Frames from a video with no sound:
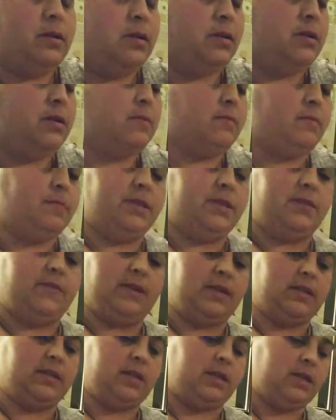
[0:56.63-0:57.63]
let me see
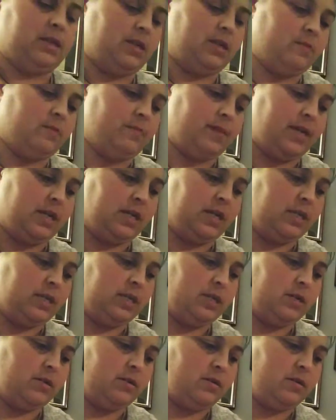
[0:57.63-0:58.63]
if I can take it out of the baggies
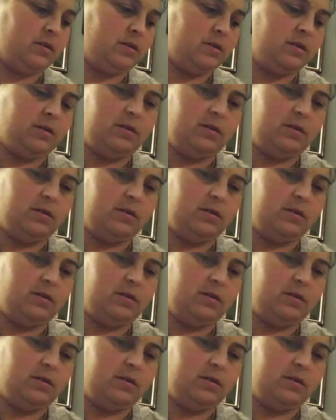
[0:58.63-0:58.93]
here.